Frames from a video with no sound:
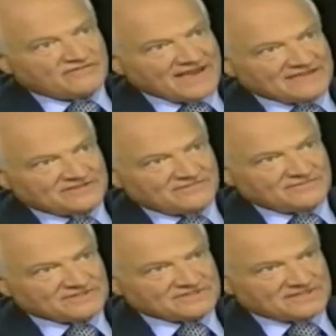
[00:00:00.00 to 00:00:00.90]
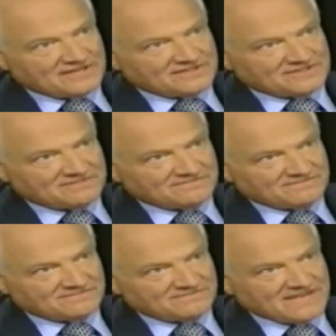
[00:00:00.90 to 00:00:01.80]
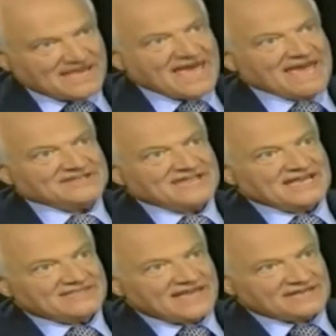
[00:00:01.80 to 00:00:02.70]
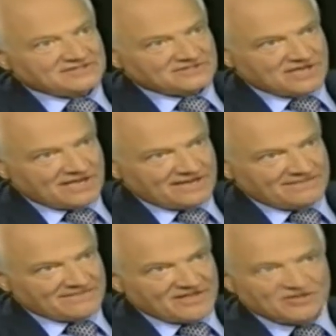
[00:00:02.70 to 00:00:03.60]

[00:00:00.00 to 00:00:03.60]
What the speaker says: a factory from the States and take that to China,